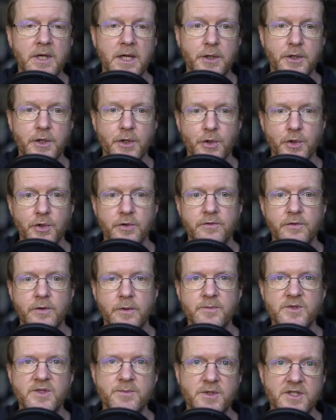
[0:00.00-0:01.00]
our code
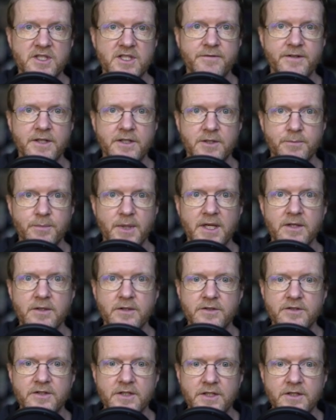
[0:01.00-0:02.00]
from specific
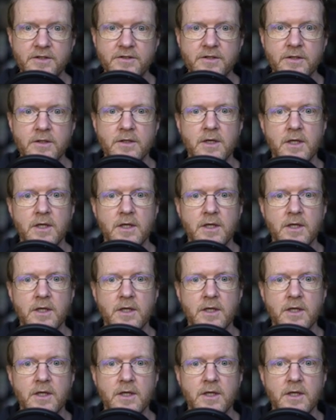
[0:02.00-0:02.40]
dependencies,